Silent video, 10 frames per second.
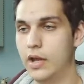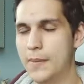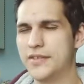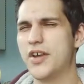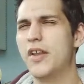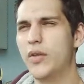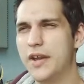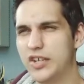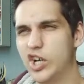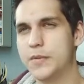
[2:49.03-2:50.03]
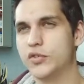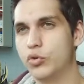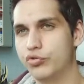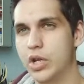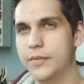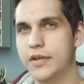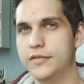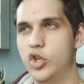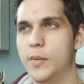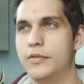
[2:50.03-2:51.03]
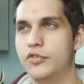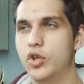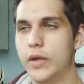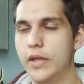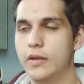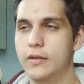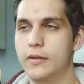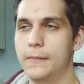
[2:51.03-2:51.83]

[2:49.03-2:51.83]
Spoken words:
And that's kind of the idea of this whole treatment, is that you're meant to do it,